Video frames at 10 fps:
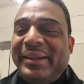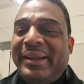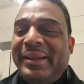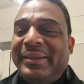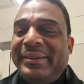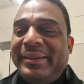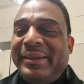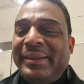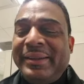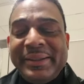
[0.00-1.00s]
and
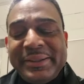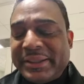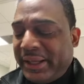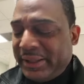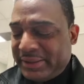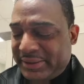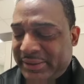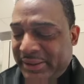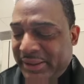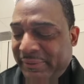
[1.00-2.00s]
in each case,
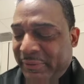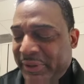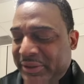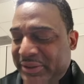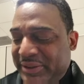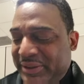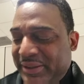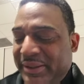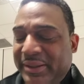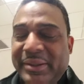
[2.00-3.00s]
the loved ones,
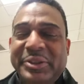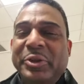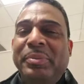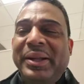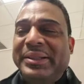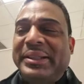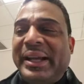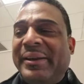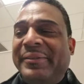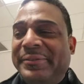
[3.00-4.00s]
they're so blessed to
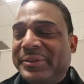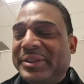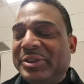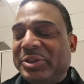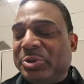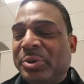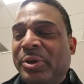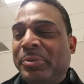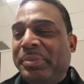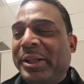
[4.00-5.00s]
have such
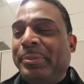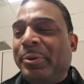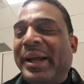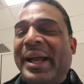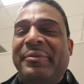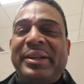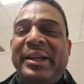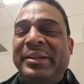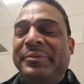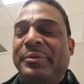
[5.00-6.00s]
strong people
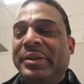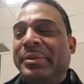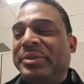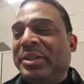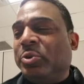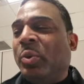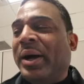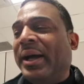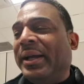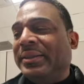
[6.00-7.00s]
advocating for them, such
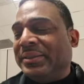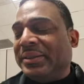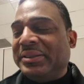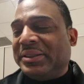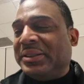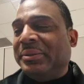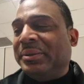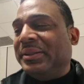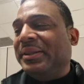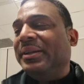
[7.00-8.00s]
wise and
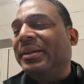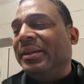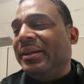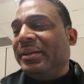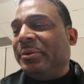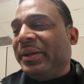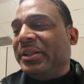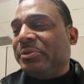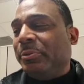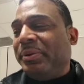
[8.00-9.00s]
considerate,
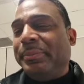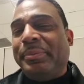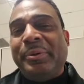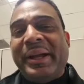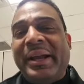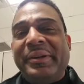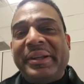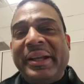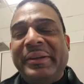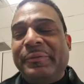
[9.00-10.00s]
graceful people
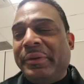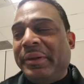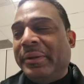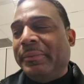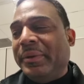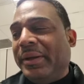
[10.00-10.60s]
advocating for them.